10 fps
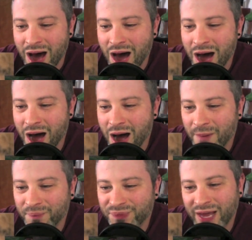
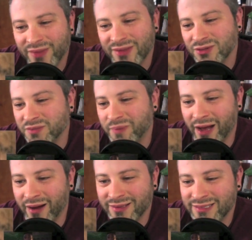Yeah, this looks
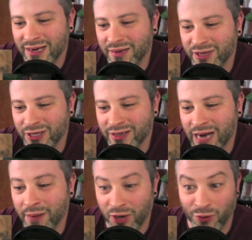bad. It's not gonna be
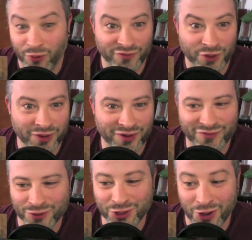good. I'm gonna review it
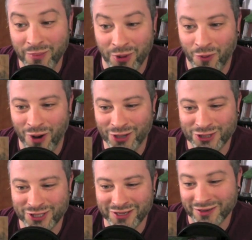for sure. I'm gonna watch
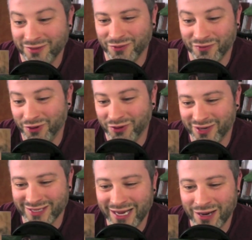it and review it
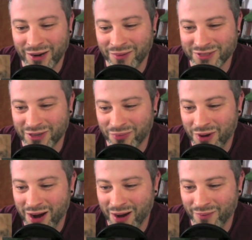because I get Amazon
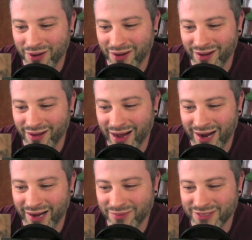Prime. I
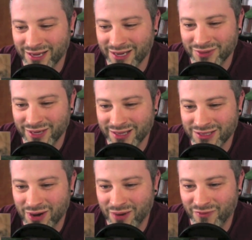got Amazon, so I get
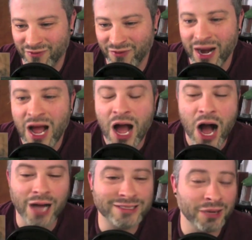this crap for free.
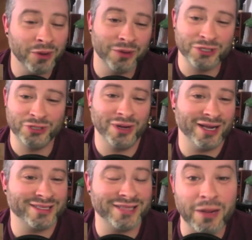Tell me, what did you
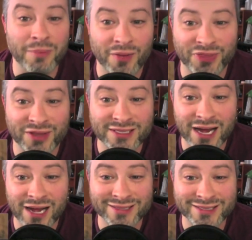guys think about this
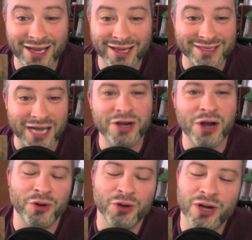nonsense? I
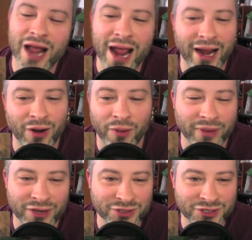know you're gonna hate on
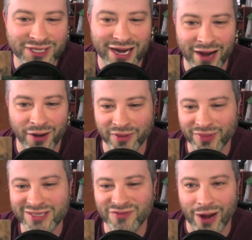me. You're just gonna hate on me.
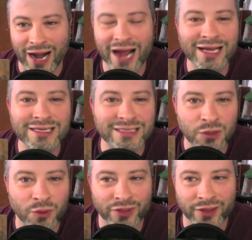That's fine. I can
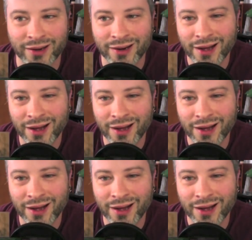deal with it.